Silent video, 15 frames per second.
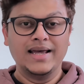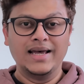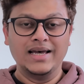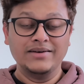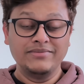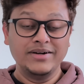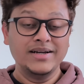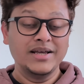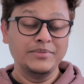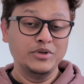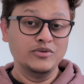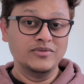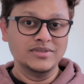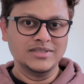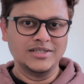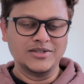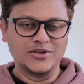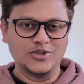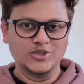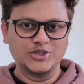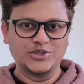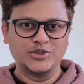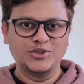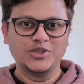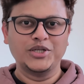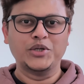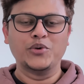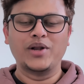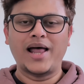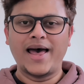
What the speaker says: every time you visit Costco, you will